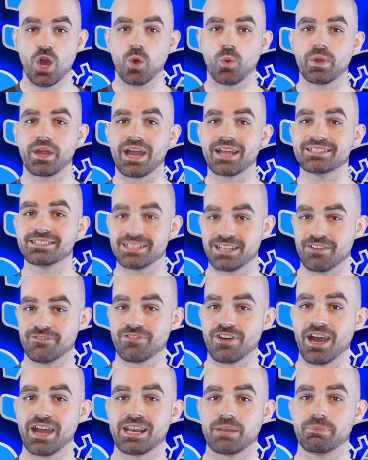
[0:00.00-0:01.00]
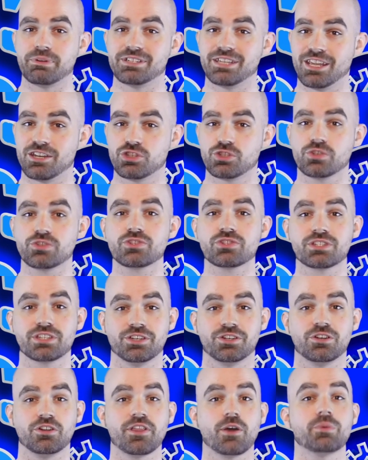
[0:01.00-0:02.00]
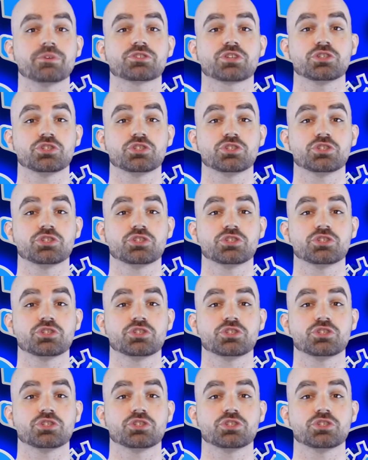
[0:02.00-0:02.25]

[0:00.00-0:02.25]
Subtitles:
We identified a potential skill that was